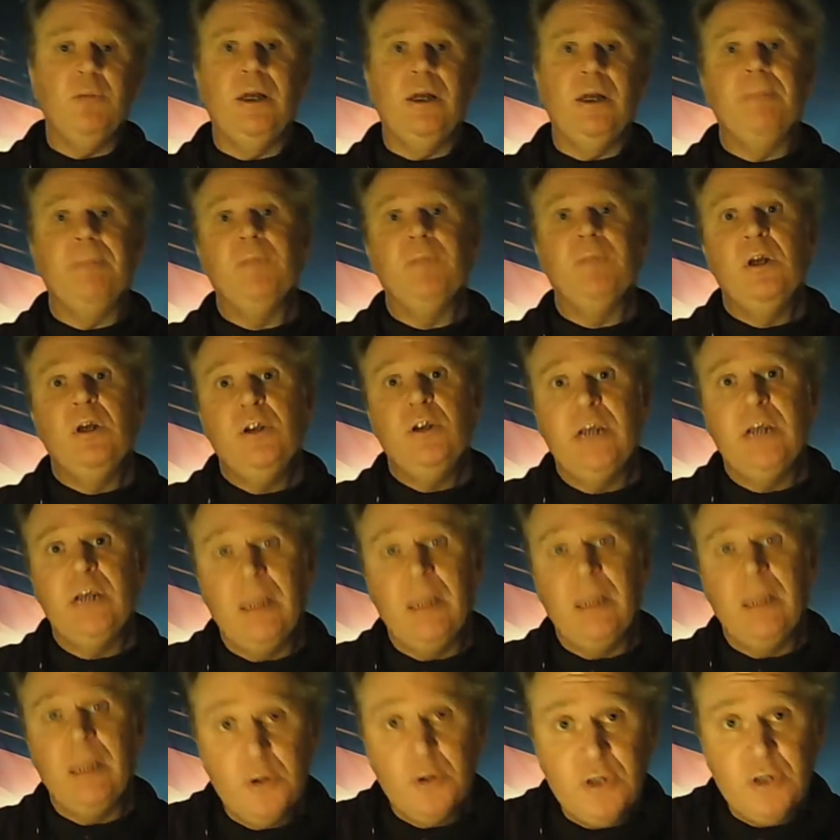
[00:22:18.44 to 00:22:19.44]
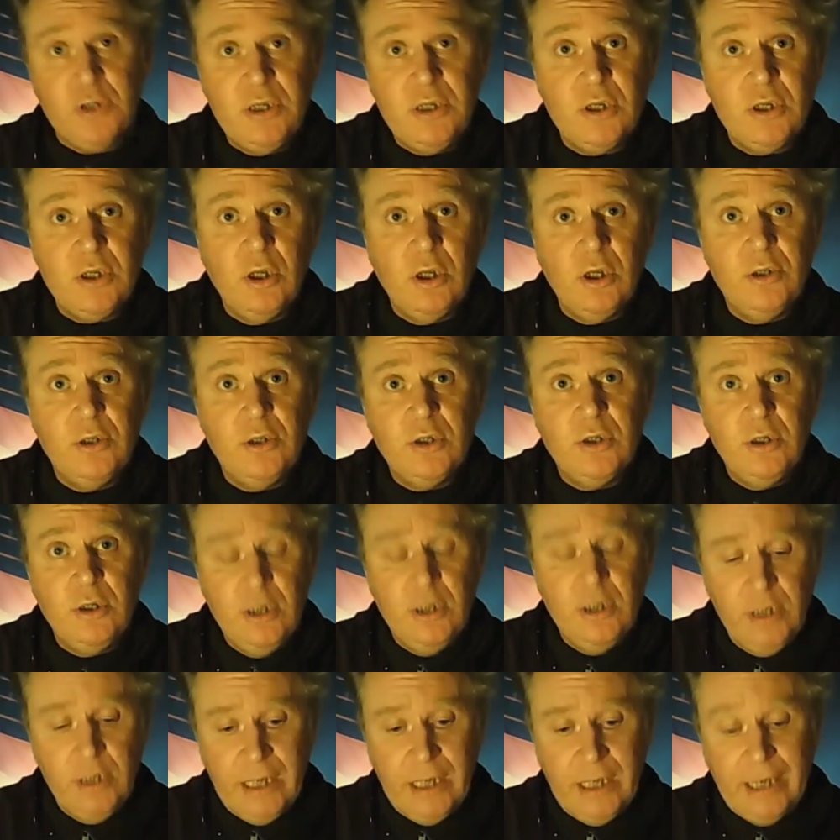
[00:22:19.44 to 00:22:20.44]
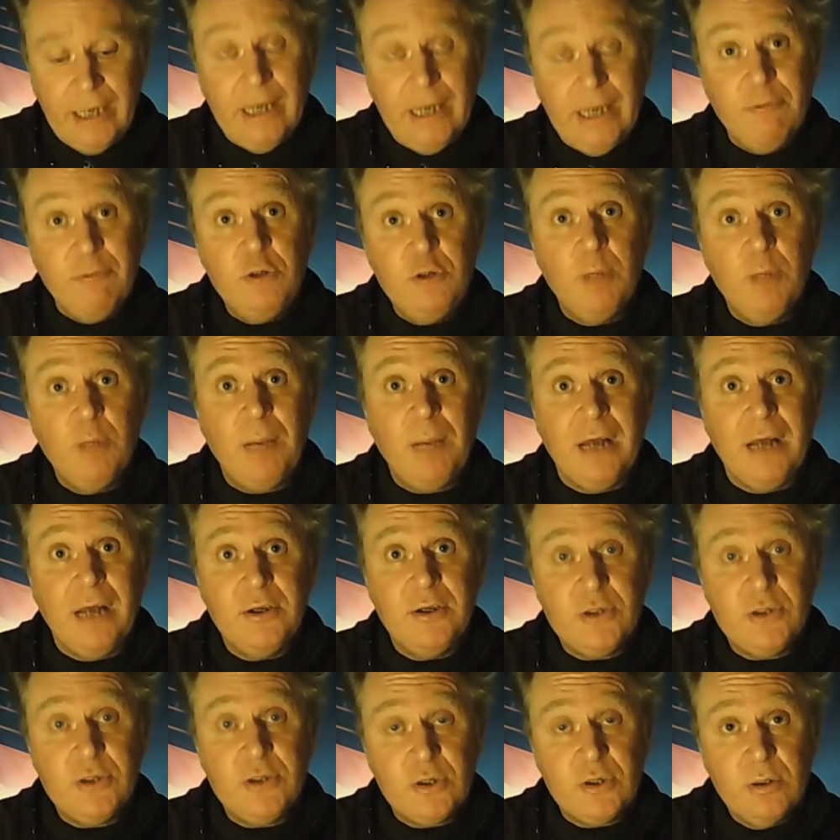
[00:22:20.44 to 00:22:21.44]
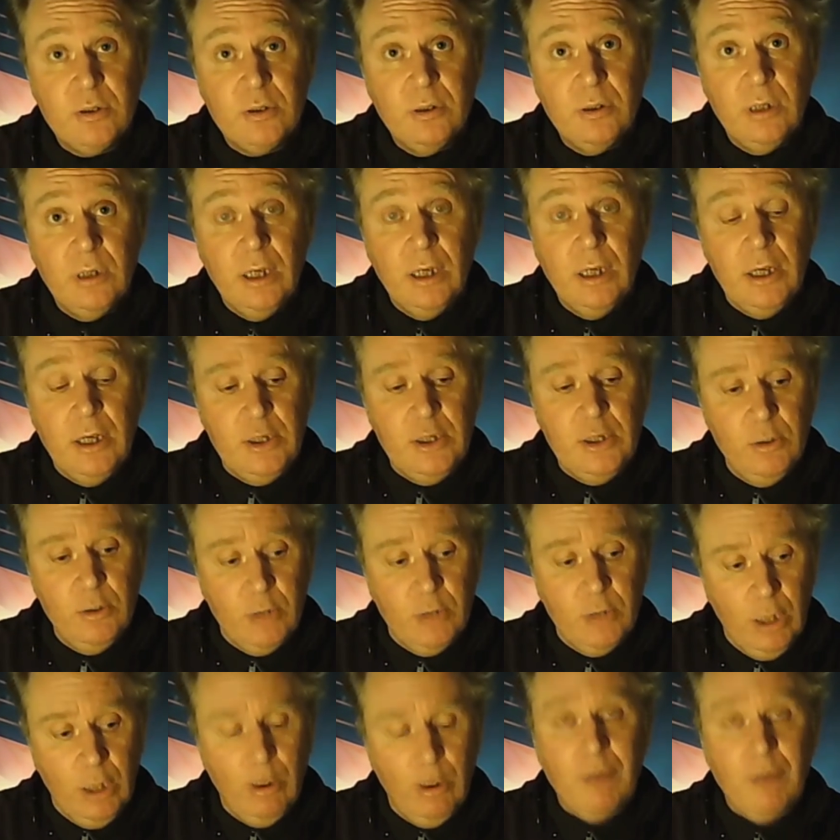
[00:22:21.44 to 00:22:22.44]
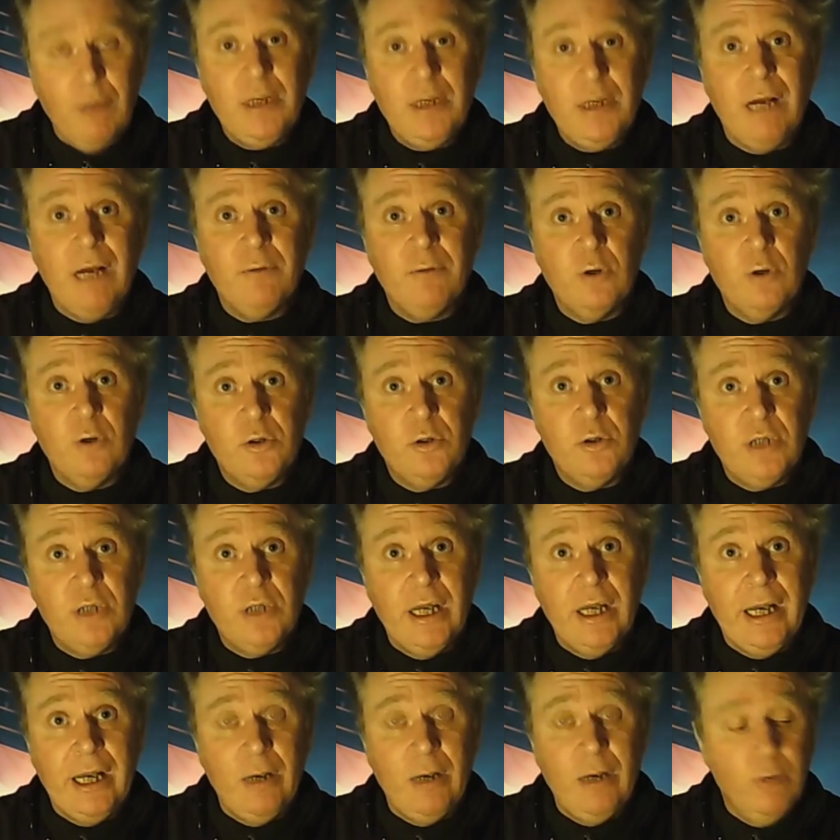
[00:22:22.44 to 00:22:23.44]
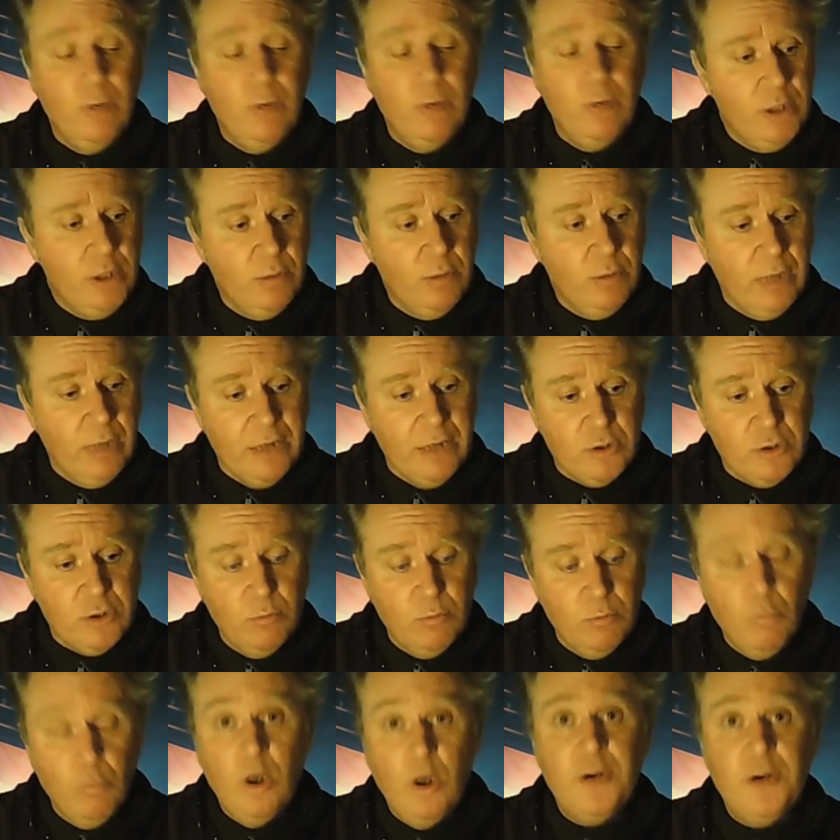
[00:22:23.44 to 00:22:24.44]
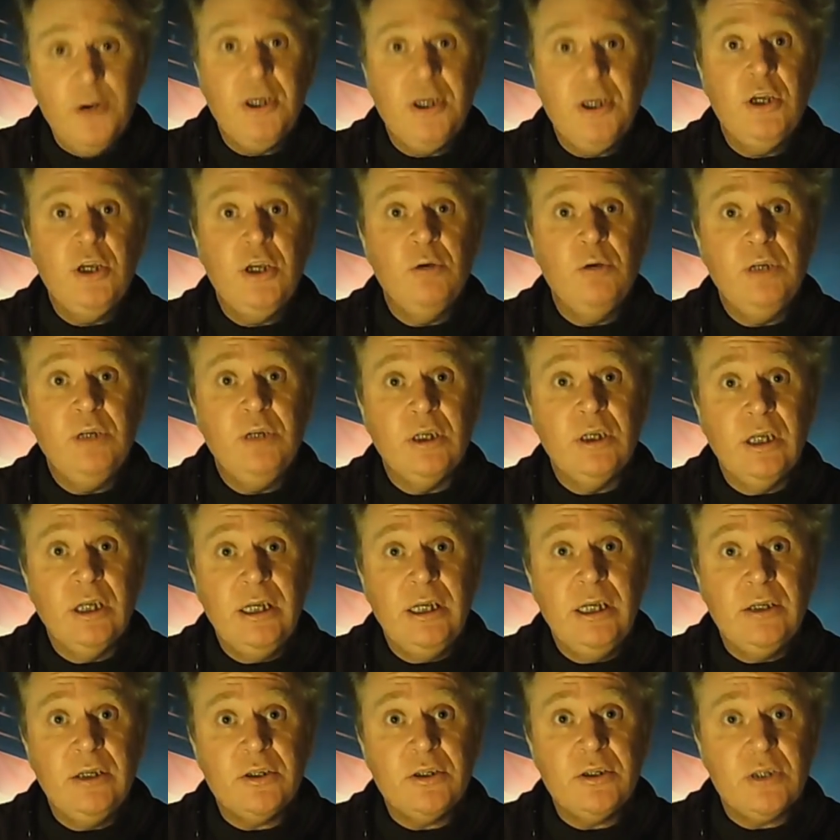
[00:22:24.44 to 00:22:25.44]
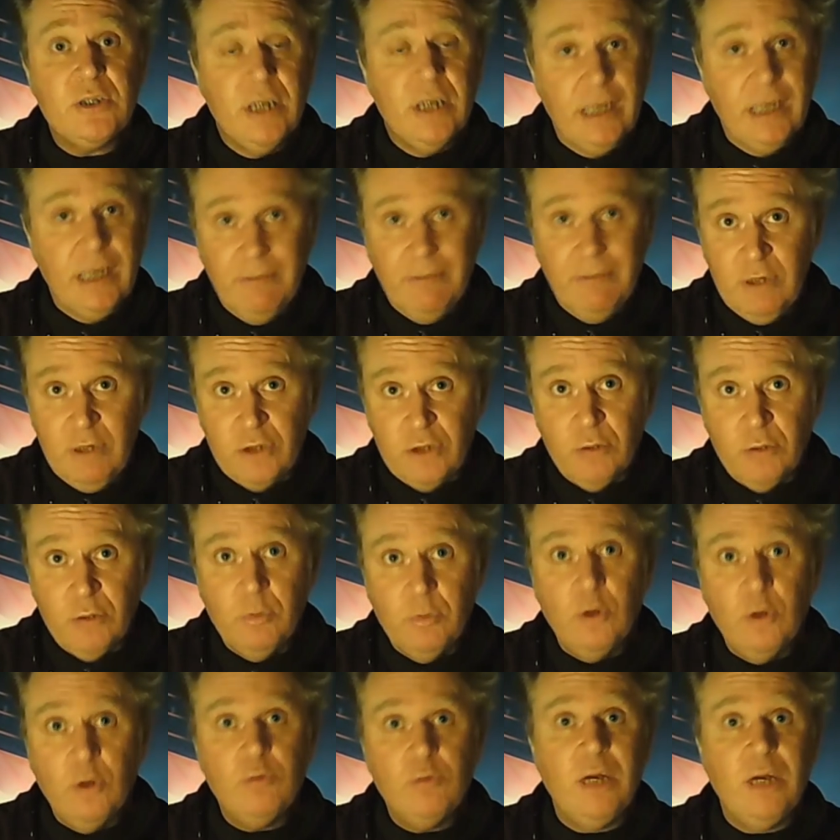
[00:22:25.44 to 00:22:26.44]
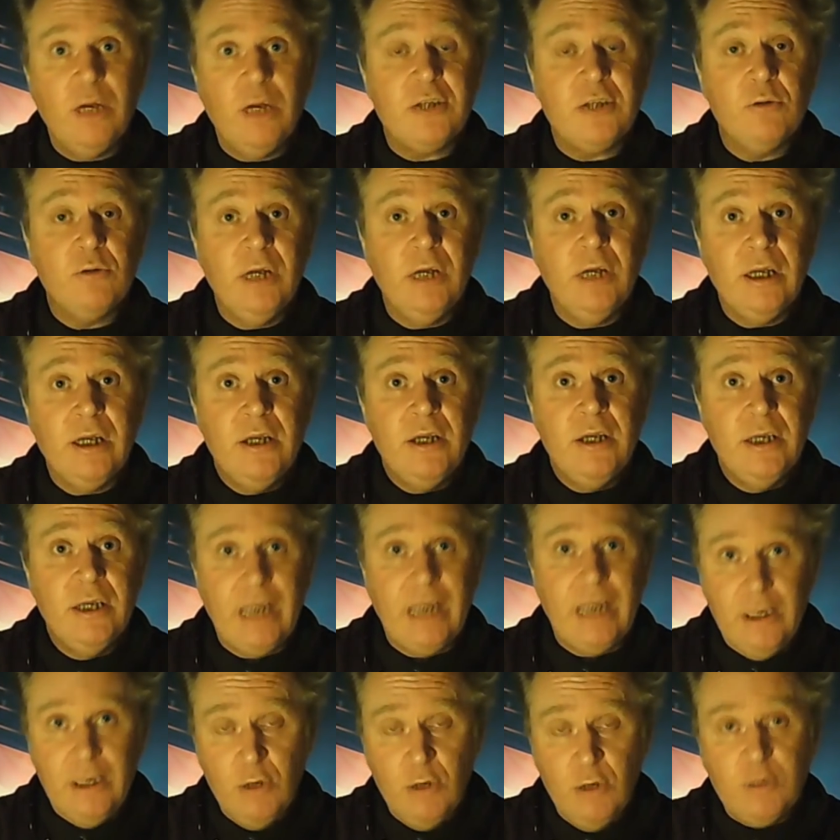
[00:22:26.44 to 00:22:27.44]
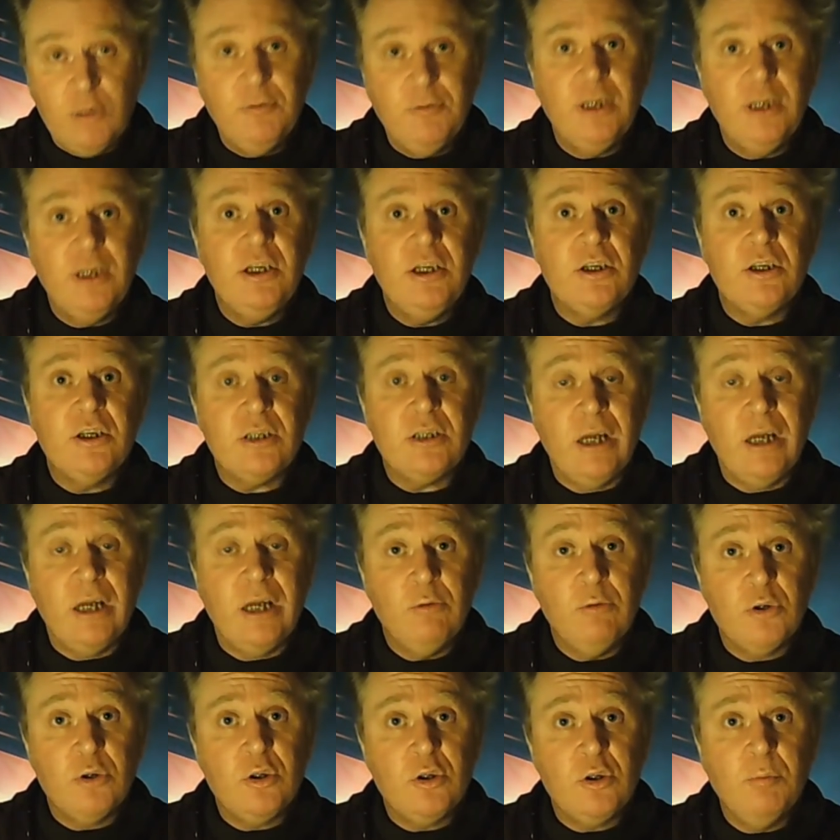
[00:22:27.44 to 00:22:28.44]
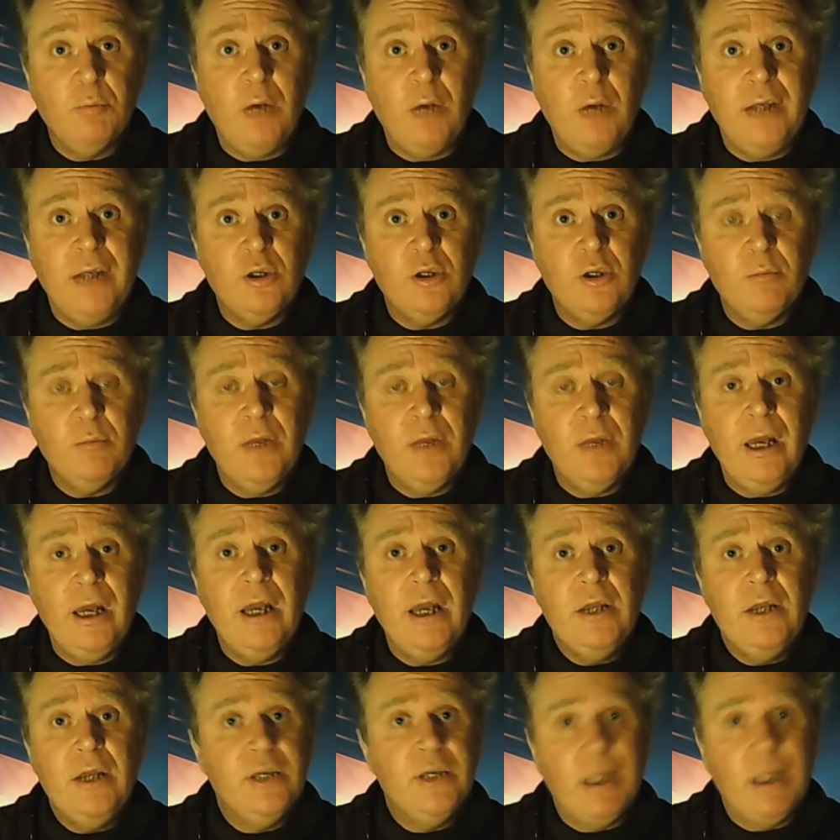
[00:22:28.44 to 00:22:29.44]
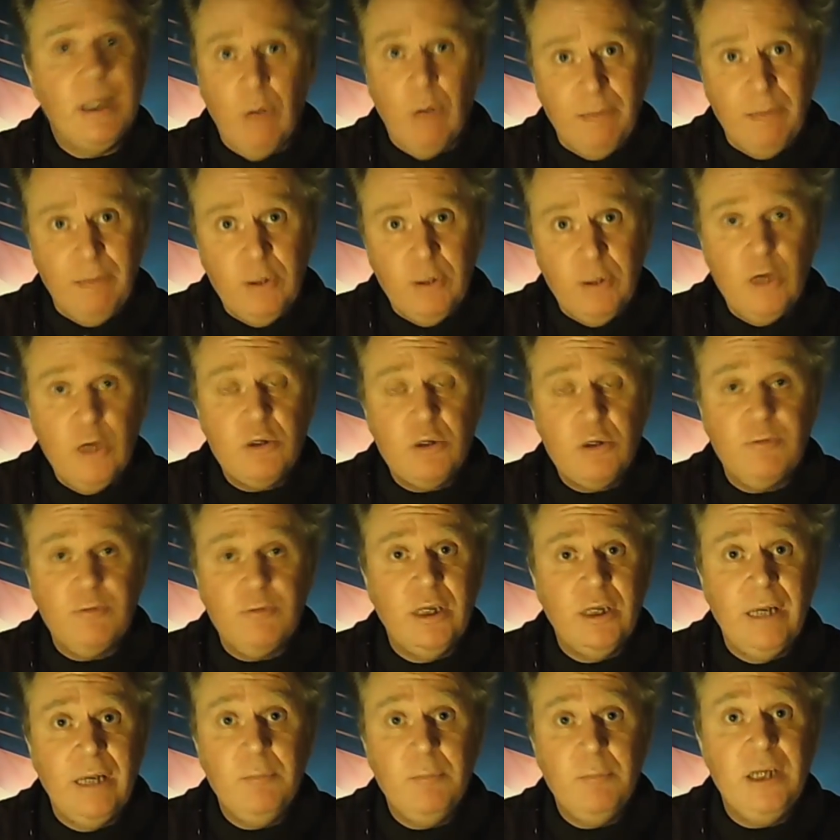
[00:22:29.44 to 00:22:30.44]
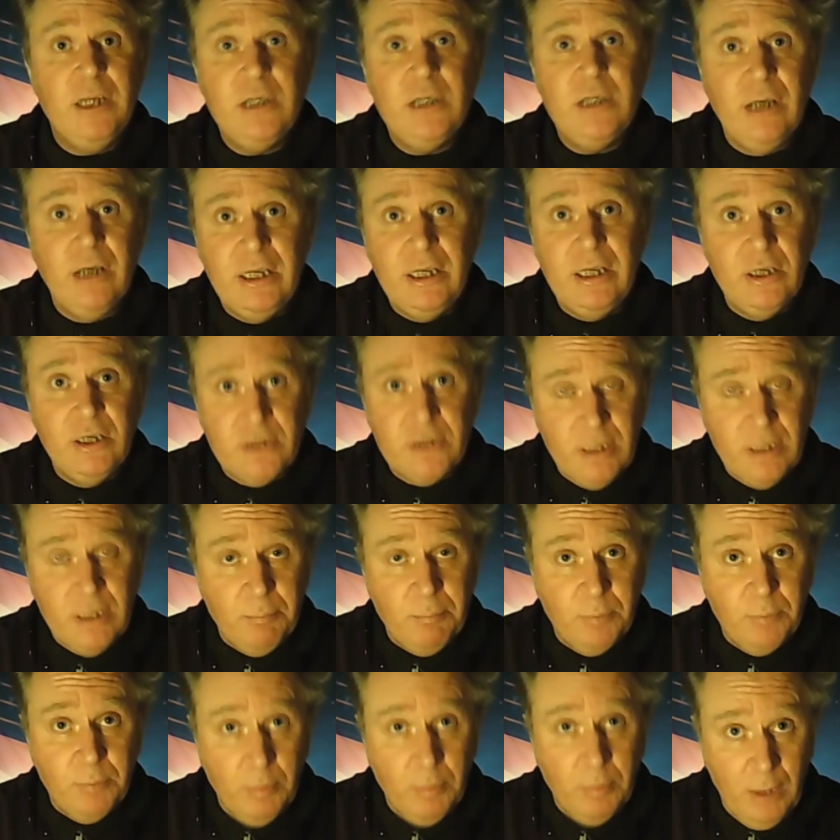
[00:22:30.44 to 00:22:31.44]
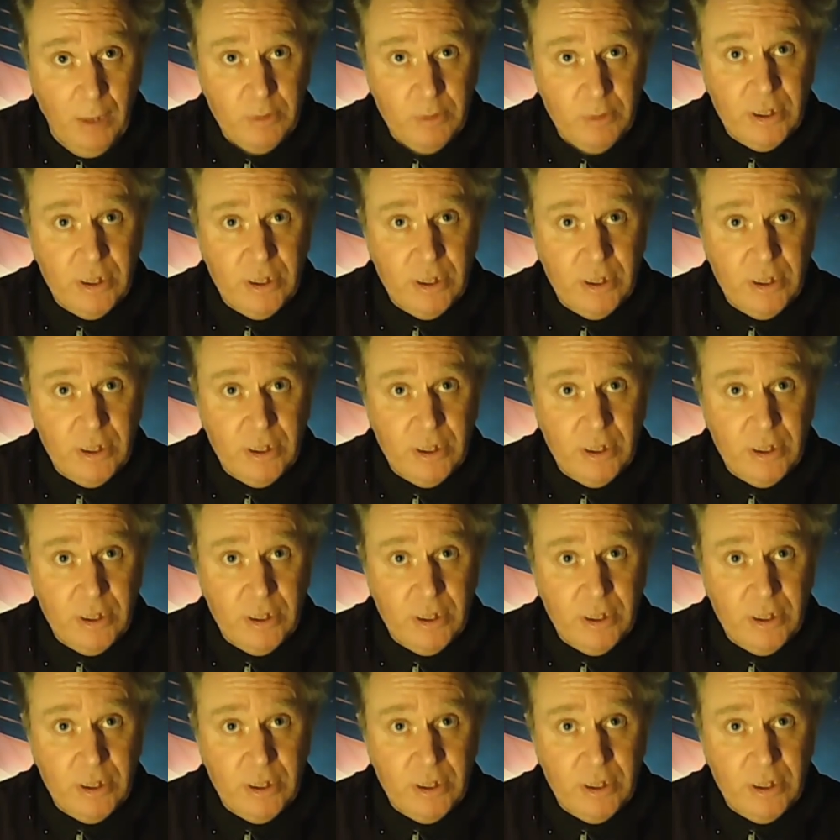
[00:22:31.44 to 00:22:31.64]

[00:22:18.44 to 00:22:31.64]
you get bussed into London, you get given your banners, you go out, you have a good day out, you get some worthy union leaders giving you some good rhetoric, you get useful idiots like Russell Brand up there, you get whatever useful media idiots they're promoting,